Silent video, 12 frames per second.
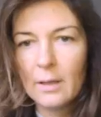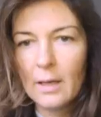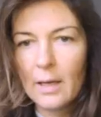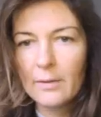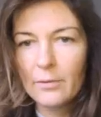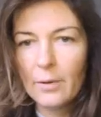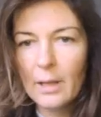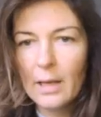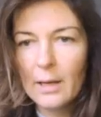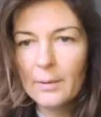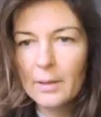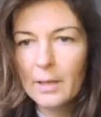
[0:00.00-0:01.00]
And
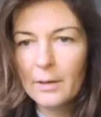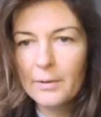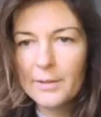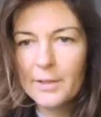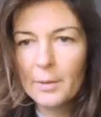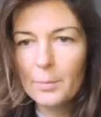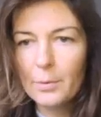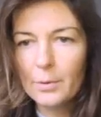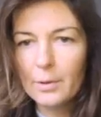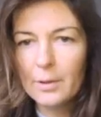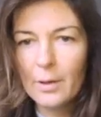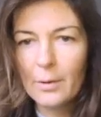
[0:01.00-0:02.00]
voila, here is your
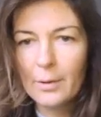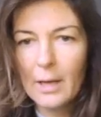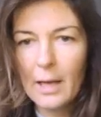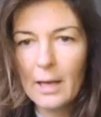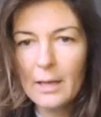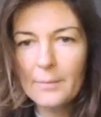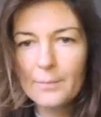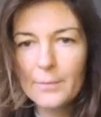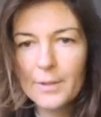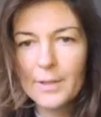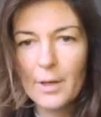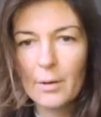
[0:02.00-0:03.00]
book. Okay,
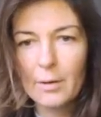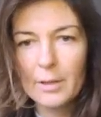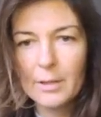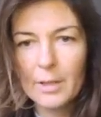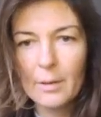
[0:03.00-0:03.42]
so it's